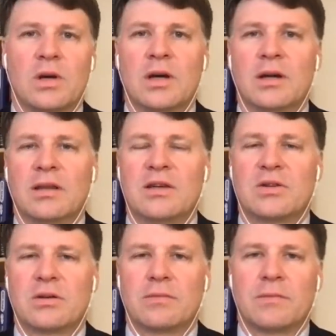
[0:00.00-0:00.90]
You know,
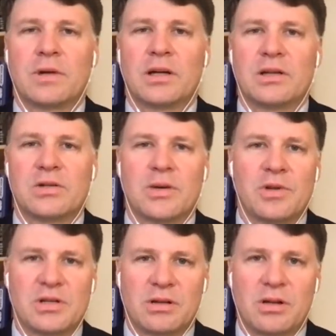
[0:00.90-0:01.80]
these are uh, you know
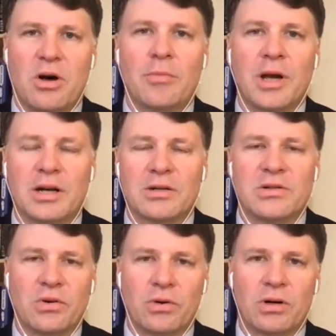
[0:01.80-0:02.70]
some of these are
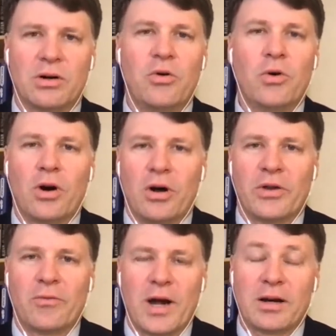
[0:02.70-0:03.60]
lawmakers who are who are
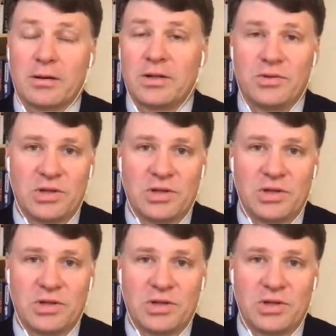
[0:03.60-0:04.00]
on the record.